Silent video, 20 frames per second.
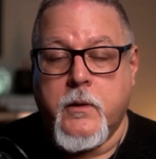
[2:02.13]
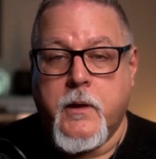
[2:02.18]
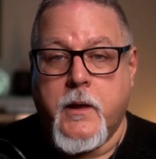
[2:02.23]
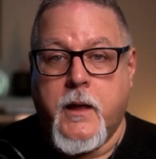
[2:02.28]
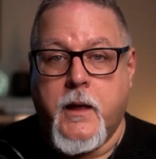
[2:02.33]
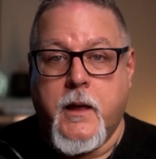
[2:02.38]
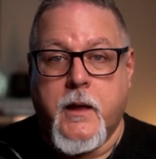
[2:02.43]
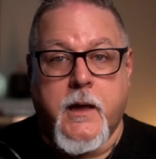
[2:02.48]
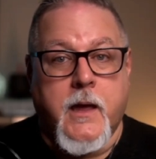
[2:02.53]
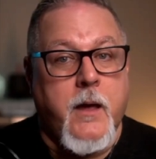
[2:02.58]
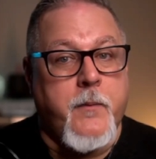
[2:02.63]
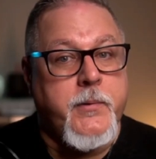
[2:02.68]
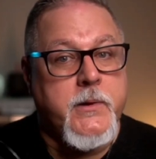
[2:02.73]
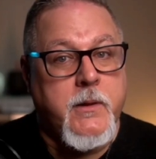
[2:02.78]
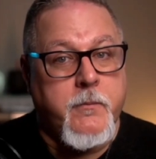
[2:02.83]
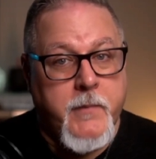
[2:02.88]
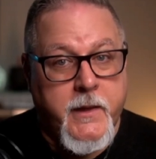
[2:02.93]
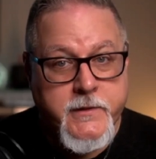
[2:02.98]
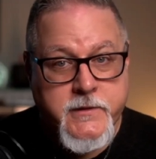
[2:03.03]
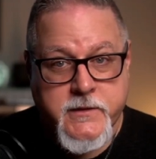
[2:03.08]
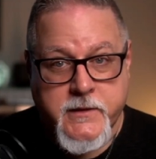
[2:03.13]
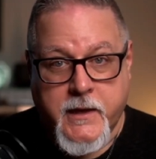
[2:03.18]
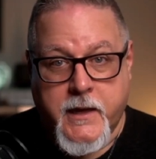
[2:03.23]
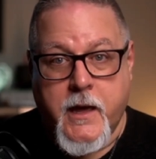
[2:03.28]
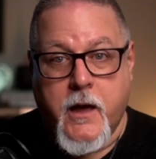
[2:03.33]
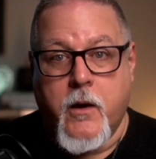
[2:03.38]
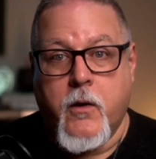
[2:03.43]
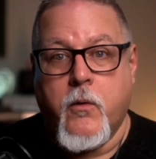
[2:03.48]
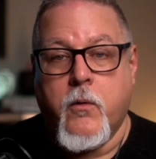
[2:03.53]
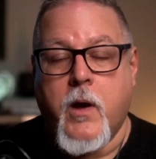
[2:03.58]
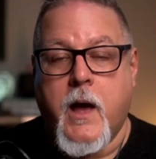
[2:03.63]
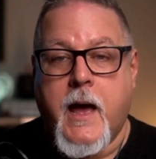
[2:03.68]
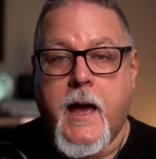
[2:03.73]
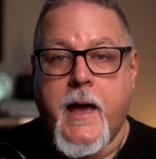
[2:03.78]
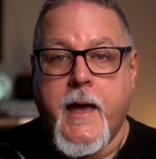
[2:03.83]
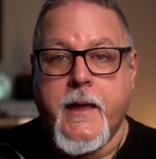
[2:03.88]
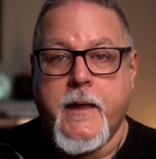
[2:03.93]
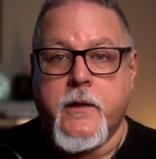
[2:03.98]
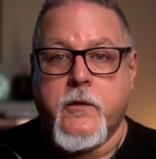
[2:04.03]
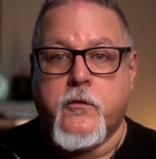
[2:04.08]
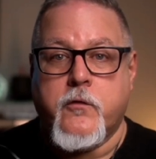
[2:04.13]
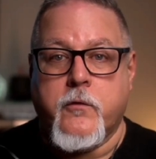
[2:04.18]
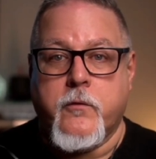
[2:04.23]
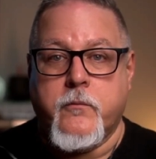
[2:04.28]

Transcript: a couple of months ago, I